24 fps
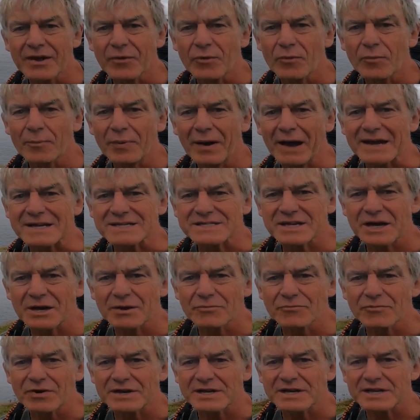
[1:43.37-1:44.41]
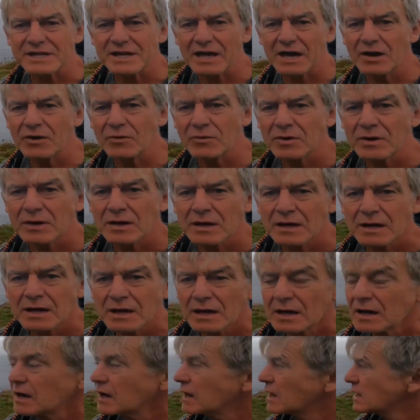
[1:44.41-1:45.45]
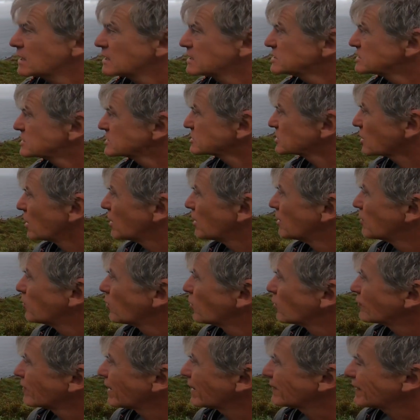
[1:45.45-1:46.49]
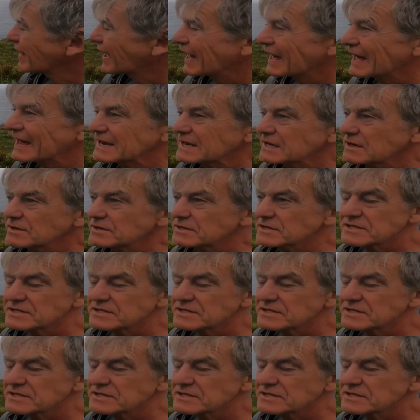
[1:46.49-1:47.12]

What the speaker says: all packed up, ready to go. Just got to walk around that headland,